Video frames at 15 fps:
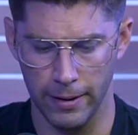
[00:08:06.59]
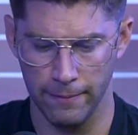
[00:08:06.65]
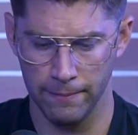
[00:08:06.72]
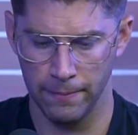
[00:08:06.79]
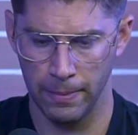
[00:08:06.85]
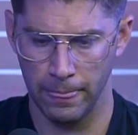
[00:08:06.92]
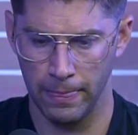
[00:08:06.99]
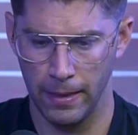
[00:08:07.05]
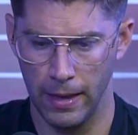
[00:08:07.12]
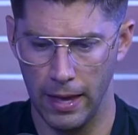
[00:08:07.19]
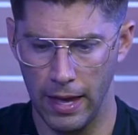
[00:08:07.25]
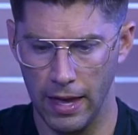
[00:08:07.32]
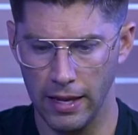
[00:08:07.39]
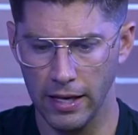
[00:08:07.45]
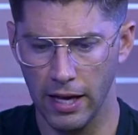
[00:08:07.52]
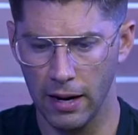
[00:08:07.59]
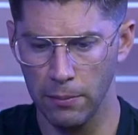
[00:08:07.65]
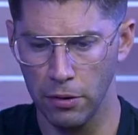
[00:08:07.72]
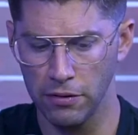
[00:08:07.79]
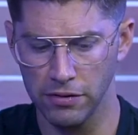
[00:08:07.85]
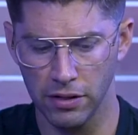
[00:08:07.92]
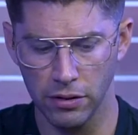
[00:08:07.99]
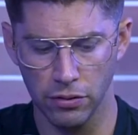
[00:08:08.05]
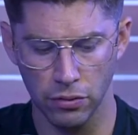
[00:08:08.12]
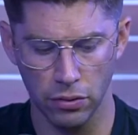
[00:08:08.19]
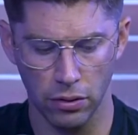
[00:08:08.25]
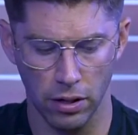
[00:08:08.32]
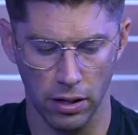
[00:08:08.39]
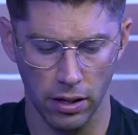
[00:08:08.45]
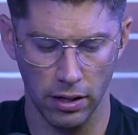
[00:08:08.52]
And he kind of moves in
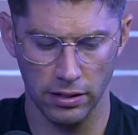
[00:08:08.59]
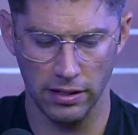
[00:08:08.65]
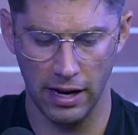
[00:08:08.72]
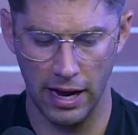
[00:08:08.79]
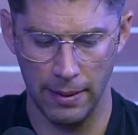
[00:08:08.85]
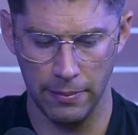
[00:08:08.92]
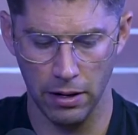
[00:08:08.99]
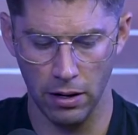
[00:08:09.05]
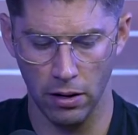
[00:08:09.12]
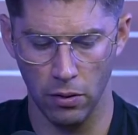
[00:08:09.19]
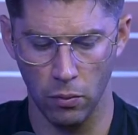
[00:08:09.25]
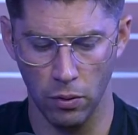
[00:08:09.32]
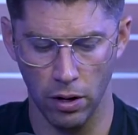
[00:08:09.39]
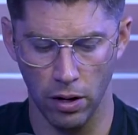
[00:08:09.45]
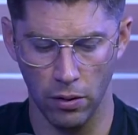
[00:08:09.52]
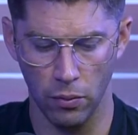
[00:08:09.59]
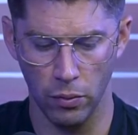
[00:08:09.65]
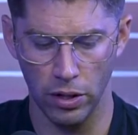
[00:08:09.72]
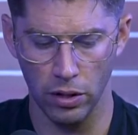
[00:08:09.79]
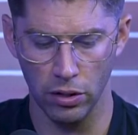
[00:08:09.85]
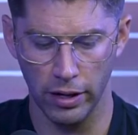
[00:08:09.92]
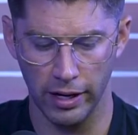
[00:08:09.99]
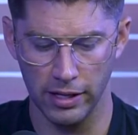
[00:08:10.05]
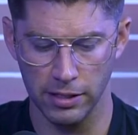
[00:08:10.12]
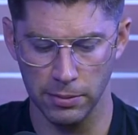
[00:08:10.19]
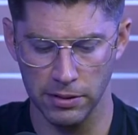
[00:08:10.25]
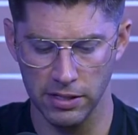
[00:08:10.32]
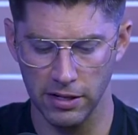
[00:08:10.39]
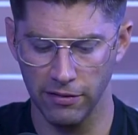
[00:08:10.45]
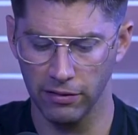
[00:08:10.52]
through a time here where we look
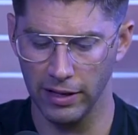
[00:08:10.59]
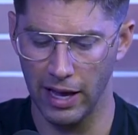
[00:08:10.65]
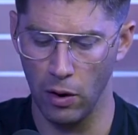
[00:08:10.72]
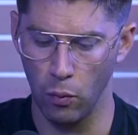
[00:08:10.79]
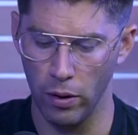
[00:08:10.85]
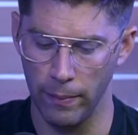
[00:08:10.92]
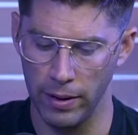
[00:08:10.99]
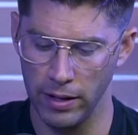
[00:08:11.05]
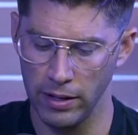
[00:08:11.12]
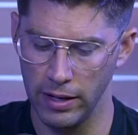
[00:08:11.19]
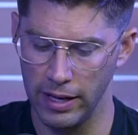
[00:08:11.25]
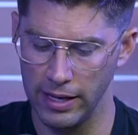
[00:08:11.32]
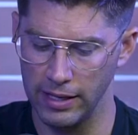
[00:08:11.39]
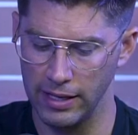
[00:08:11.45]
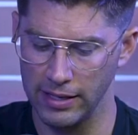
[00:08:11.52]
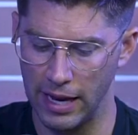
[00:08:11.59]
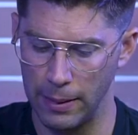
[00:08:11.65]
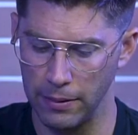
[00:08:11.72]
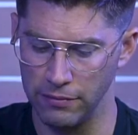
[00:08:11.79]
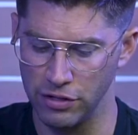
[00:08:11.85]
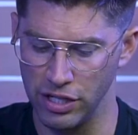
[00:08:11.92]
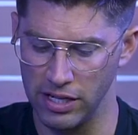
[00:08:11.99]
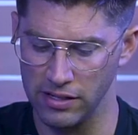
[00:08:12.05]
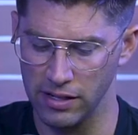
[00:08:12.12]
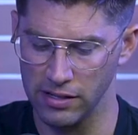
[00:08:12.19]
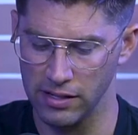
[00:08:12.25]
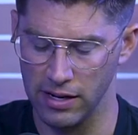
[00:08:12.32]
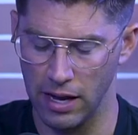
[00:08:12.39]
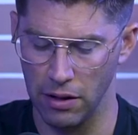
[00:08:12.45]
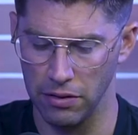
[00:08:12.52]
specifically at women in the time of
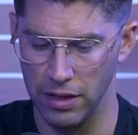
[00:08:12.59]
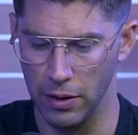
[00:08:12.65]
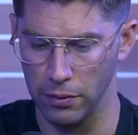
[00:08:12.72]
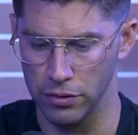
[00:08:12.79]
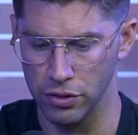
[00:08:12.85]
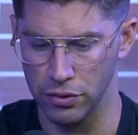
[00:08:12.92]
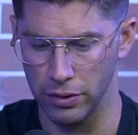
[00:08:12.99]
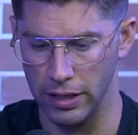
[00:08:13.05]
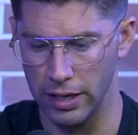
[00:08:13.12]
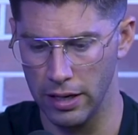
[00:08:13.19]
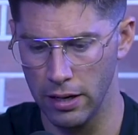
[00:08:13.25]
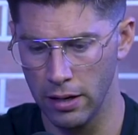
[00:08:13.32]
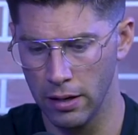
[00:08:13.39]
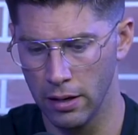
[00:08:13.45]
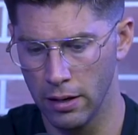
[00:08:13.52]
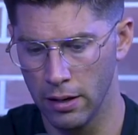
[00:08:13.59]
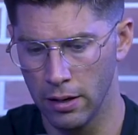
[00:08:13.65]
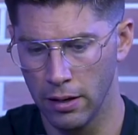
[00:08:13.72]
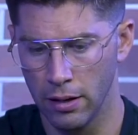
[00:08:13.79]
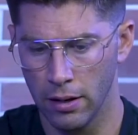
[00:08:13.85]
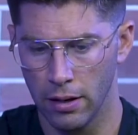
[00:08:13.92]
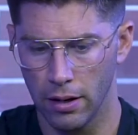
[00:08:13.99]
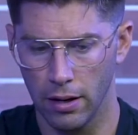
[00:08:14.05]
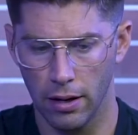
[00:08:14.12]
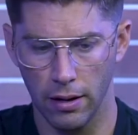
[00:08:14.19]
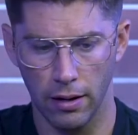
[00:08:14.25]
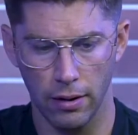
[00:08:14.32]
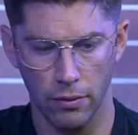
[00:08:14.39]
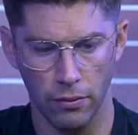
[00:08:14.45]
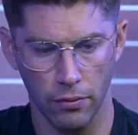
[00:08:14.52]
Jesus and how they were treated,
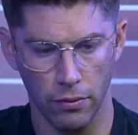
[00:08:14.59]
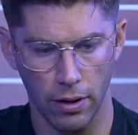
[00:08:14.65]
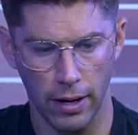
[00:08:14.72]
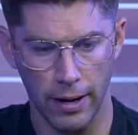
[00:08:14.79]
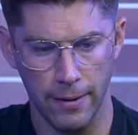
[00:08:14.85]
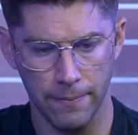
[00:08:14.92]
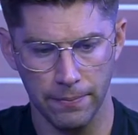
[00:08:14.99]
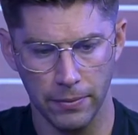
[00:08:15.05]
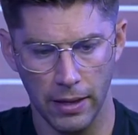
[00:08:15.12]
right?